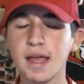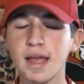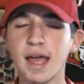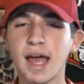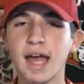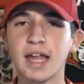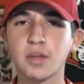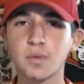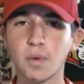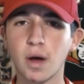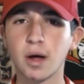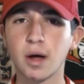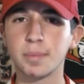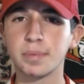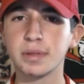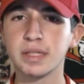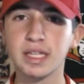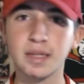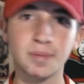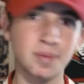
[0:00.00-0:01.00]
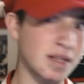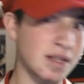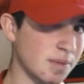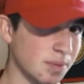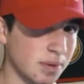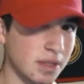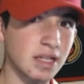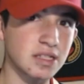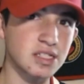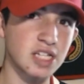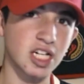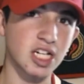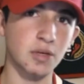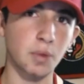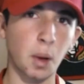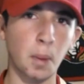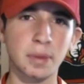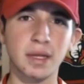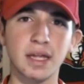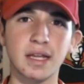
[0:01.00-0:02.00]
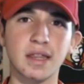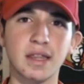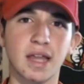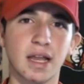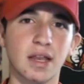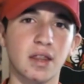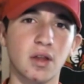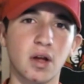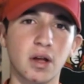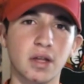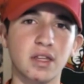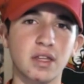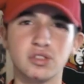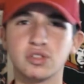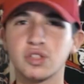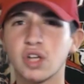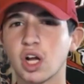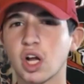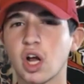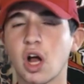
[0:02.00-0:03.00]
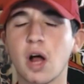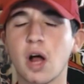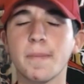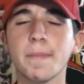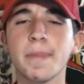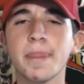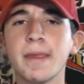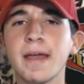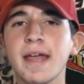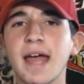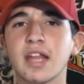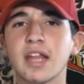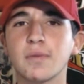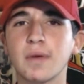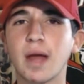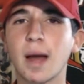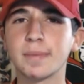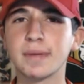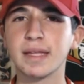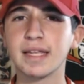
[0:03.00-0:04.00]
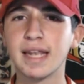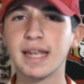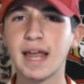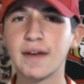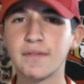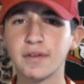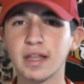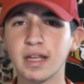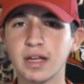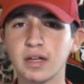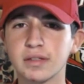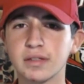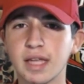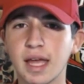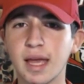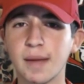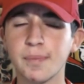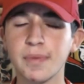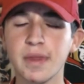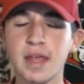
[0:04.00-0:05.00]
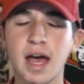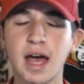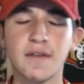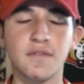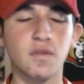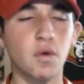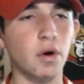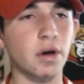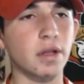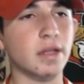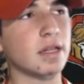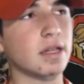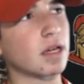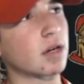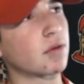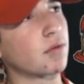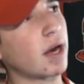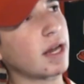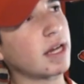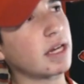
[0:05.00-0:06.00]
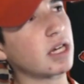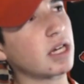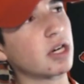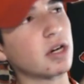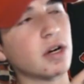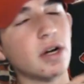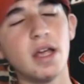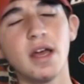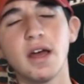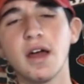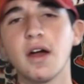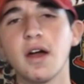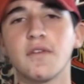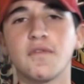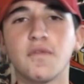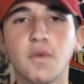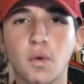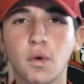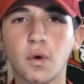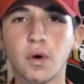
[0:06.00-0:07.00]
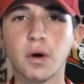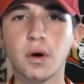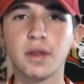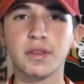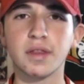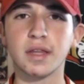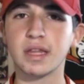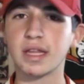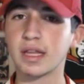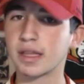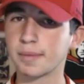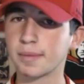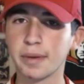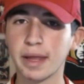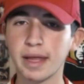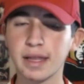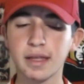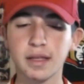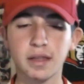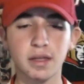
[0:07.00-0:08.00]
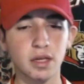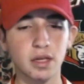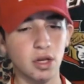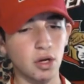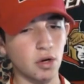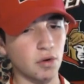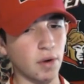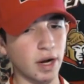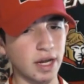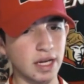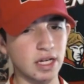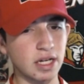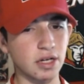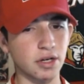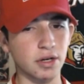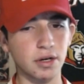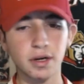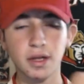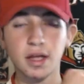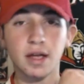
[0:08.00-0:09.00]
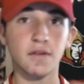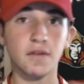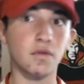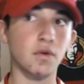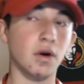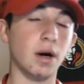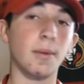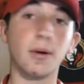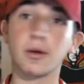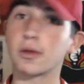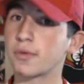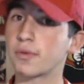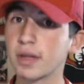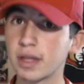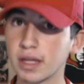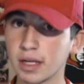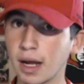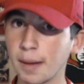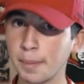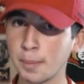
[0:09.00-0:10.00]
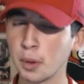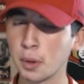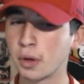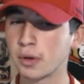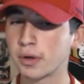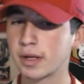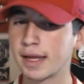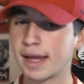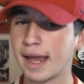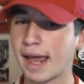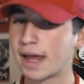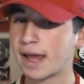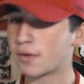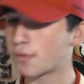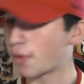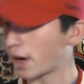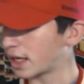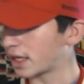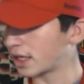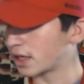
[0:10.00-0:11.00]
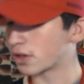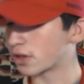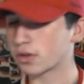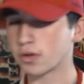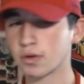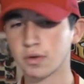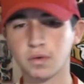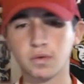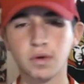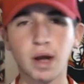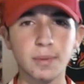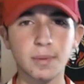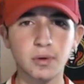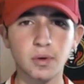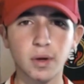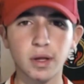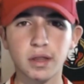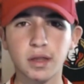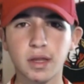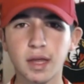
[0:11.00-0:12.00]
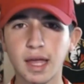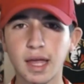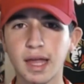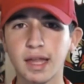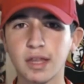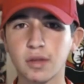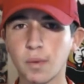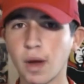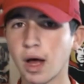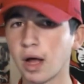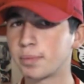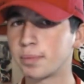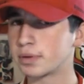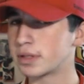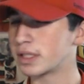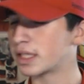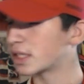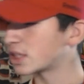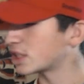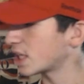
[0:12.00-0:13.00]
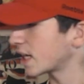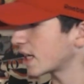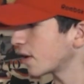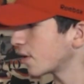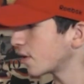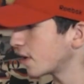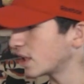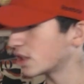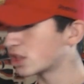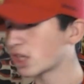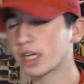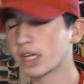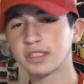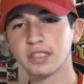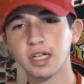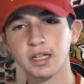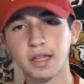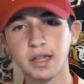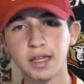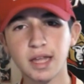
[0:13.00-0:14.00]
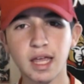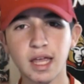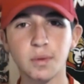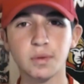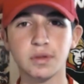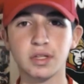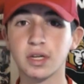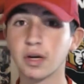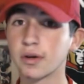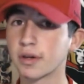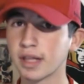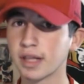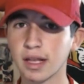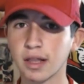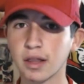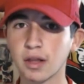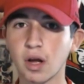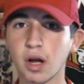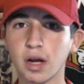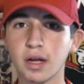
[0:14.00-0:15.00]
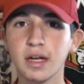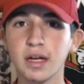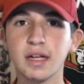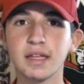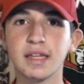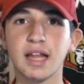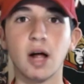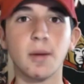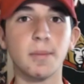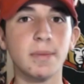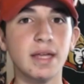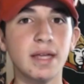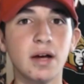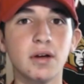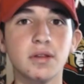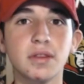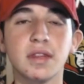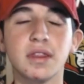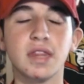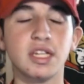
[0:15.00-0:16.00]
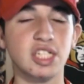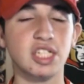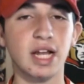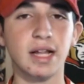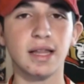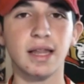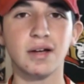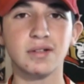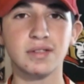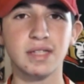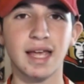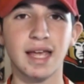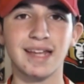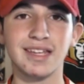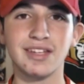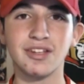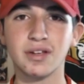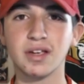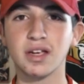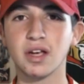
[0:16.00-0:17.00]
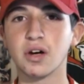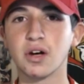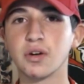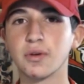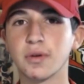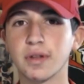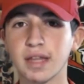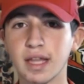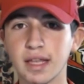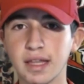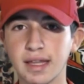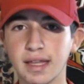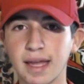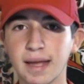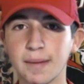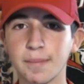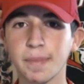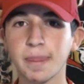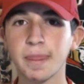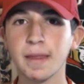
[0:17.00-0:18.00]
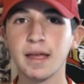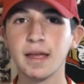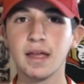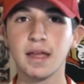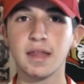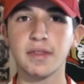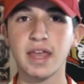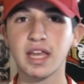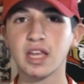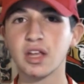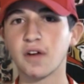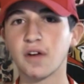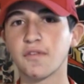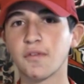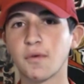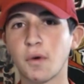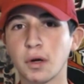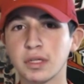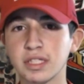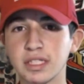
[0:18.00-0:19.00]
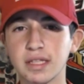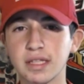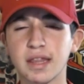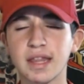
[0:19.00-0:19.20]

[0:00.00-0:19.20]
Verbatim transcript: As well, please, please, please check out our website, senstalkcentral.com, as we update it every single day. Of course, click right here for the season playlist, right here for our most recent upload, and right here to subscribe to us. As well, please check out cjoin.ca with the code SENSTALK to help me out, the channel out, and you can go to a Sens game. Thank you all for watching. The